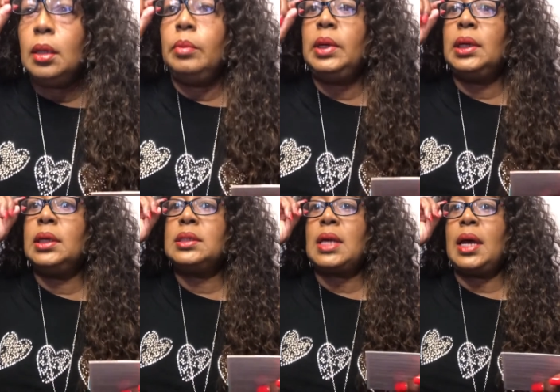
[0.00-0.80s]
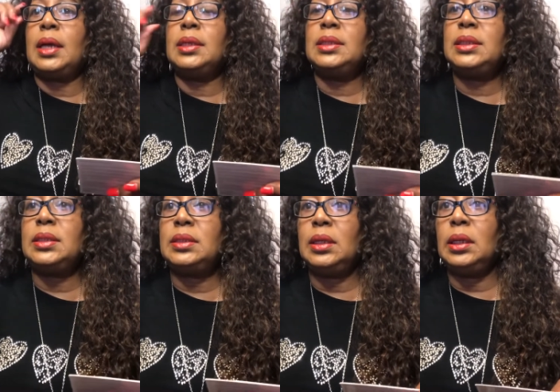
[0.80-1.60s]
because I
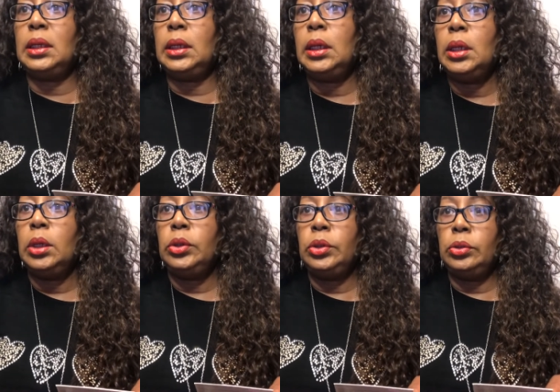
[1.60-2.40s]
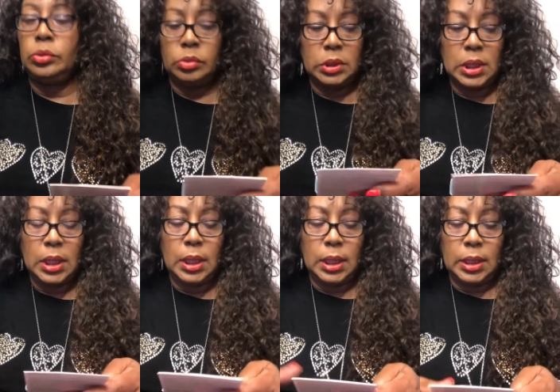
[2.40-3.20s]
consistently use
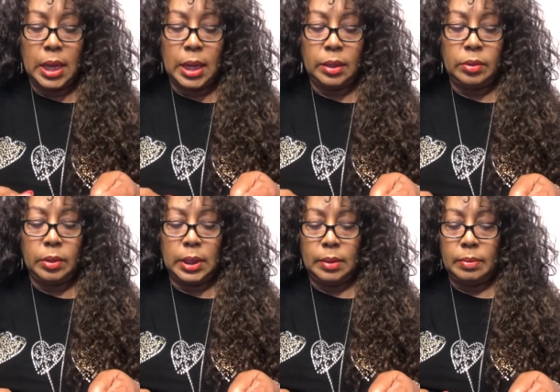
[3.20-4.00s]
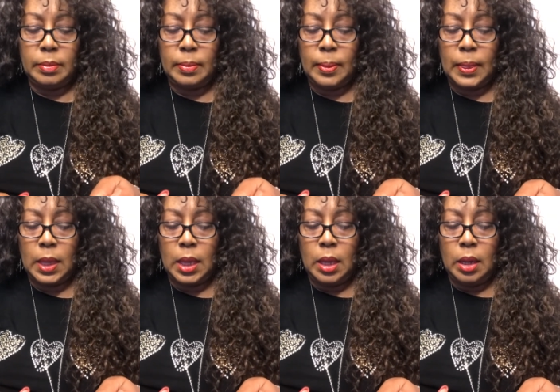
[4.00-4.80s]
an eye cream
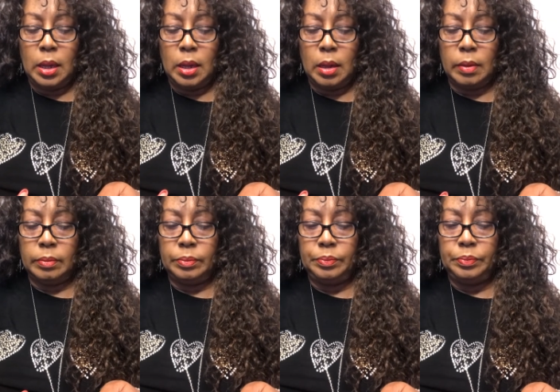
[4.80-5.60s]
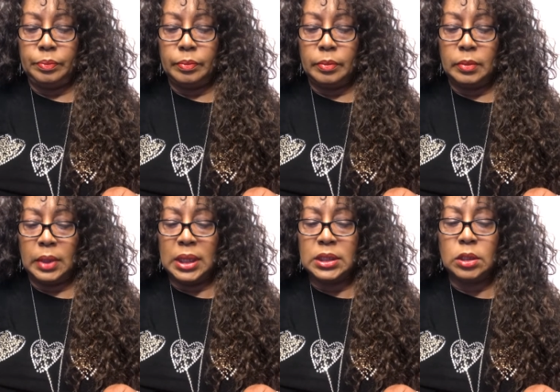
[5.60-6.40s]
um,
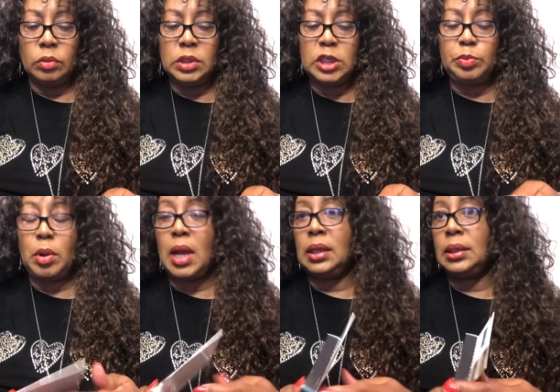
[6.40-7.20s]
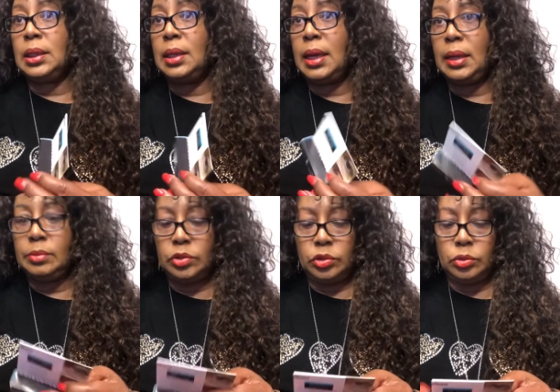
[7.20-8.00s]
and so this product
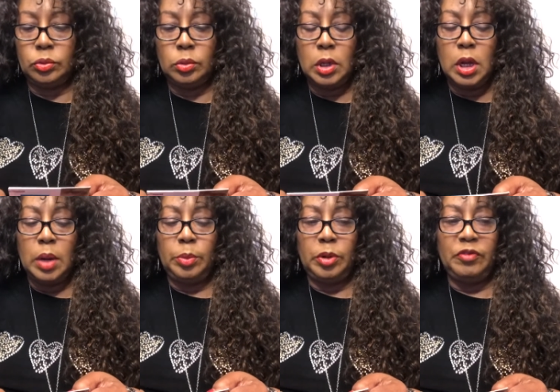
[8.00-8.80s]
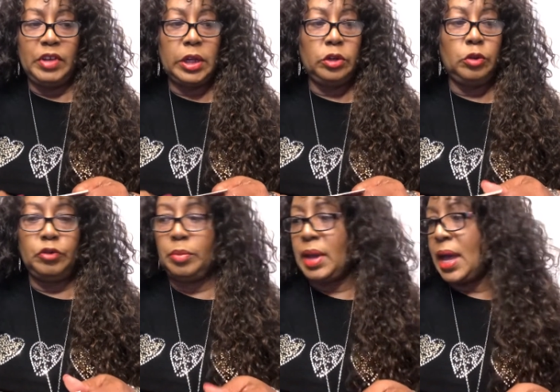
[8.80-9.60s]
claims to prevent you
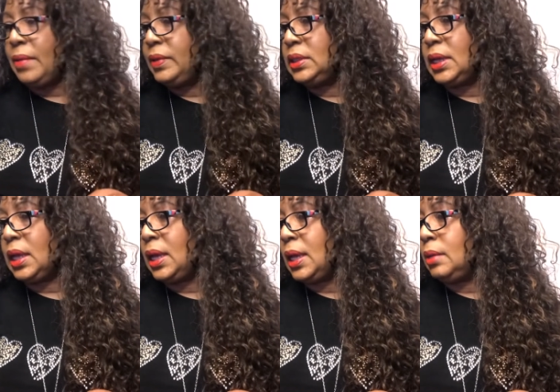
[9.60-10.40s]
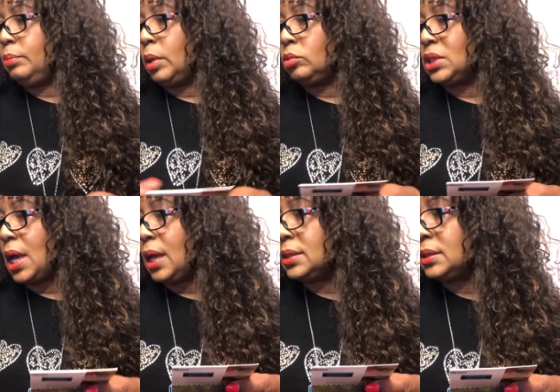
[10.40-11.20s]
from having to get
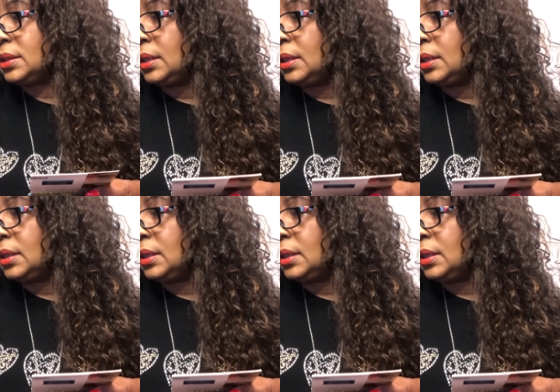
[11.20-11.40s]
Botox